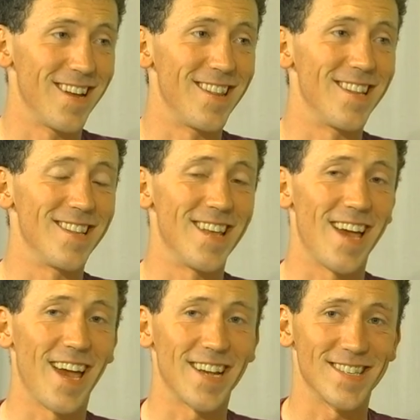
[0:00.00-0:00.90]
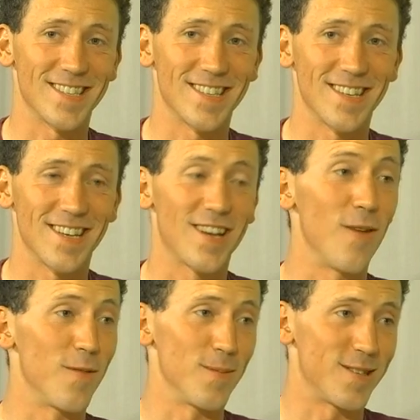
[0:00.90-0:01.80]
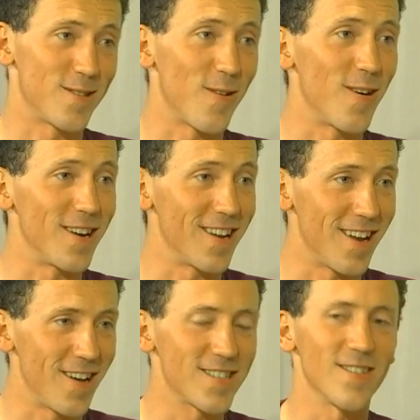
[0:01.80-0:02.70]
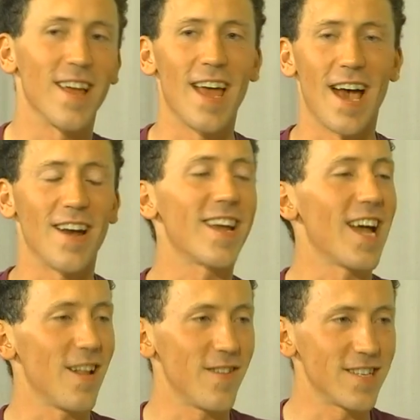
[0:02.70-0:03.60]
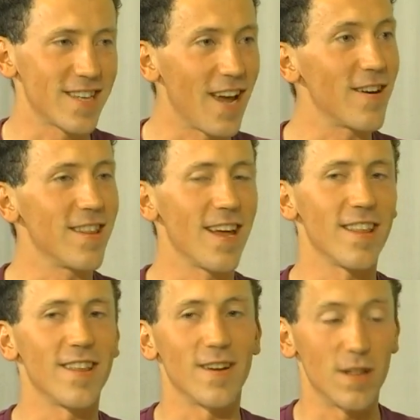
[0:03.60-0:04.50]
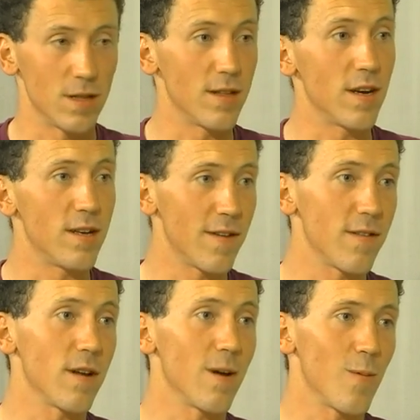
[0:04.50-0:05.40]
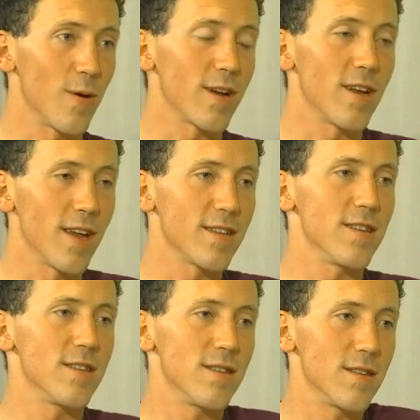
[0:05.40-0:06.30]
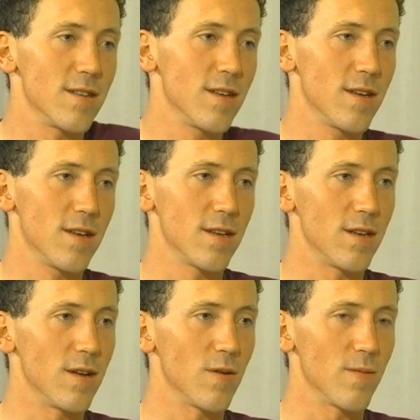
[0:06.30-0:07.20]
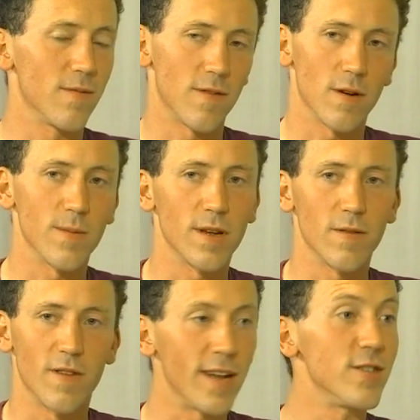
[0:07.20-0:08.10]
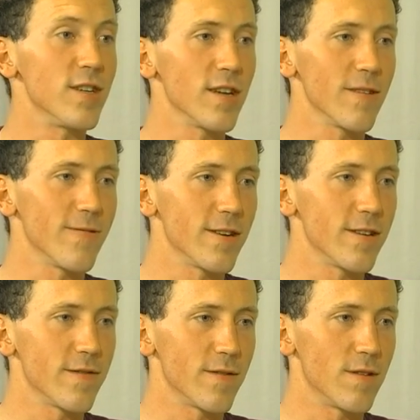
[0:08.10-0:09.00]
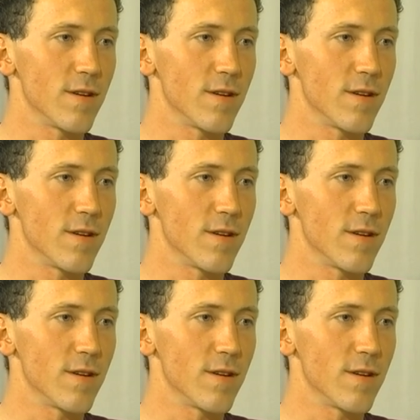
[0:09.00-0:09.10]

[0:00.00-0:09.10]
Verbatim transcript: and the, the, eggs come from a store. You know, so yeah. out in Calaveras County, they they're they definitely are more connected to. Yeah you know, farming and ranching and where their food